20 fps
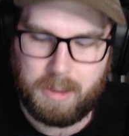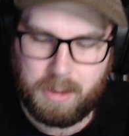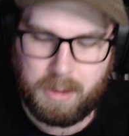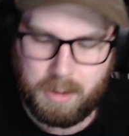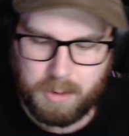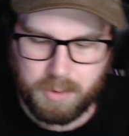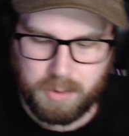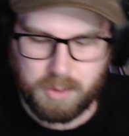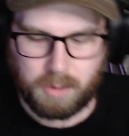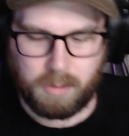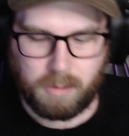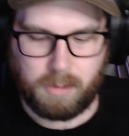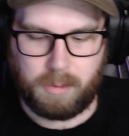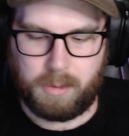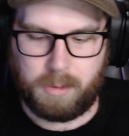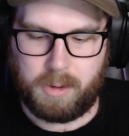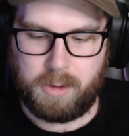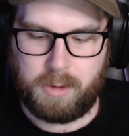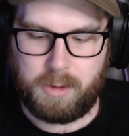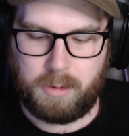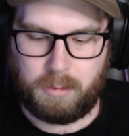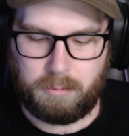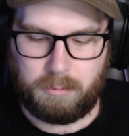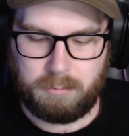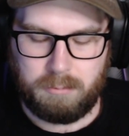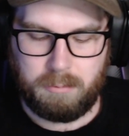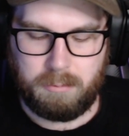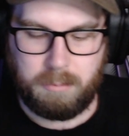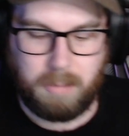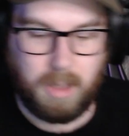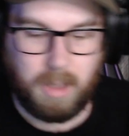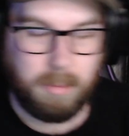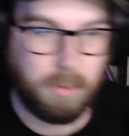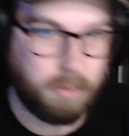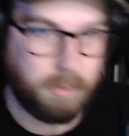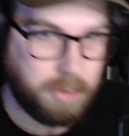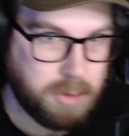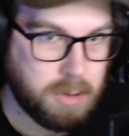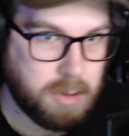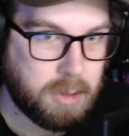So maybe
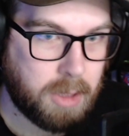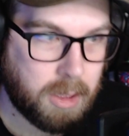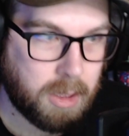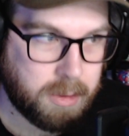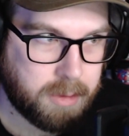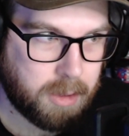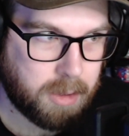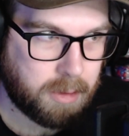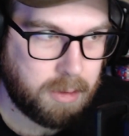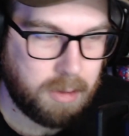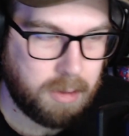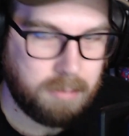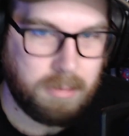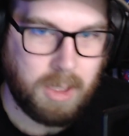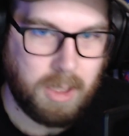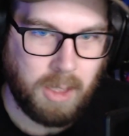we should contact them